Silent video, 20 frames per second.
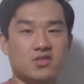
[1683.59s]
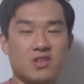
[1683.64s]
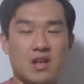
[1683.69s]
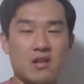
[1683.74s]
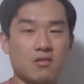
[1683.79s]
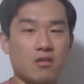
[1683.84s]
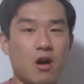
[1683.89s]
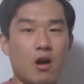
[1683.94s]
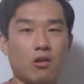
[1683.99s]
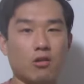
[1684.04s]
I
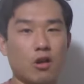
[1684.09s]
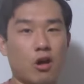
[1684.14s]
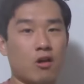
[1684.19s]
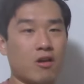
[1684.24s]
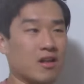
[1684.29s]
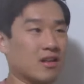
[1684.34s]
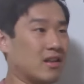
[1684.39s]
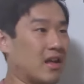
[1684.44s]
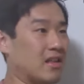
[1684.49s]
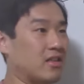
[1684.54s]
don't know how long,
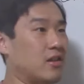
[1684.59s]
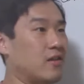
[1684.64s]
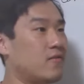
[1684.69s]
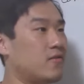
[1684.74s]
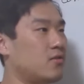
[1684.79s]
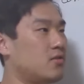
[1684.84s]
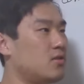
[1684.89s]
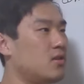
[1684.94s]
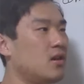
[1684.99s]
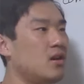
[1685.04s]
like I
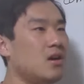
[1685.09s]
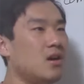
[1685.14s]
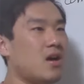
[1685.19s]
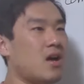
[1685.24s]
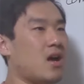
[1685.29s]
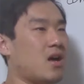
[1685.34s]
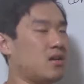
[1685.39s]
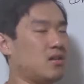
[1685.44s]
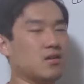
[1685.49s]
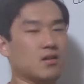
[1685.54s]
never,
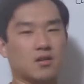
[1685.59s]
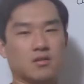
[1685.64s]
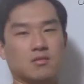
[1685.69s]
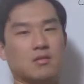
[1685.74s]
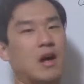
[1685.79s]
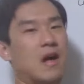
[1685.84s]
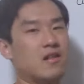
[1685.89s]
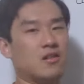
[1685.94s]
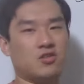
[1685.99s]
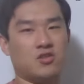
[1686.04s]

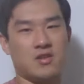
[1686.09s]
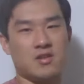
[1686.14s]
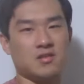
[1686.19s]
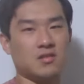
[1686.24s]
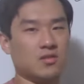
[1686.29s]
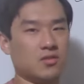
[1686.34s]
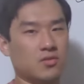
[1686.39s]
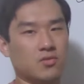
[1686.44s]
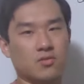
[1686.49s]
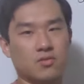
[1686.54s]
had a chance
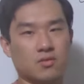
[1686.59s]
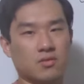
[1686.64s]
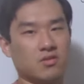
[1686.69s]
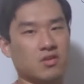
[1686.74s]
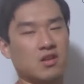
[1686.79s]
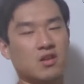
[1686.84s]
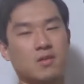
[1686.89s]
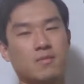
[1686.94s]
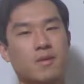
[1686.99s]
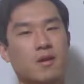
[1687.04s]
to,
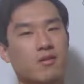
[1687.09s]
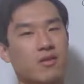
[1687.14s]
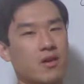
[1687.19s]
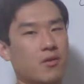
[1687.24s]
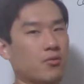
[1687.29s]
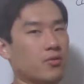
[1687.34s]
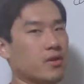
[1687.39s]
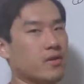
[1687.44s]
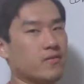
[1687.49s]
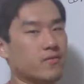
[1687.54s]
think about that,
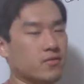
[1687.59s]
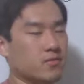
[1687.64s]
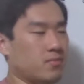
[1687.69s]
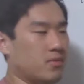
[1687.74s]
whatever.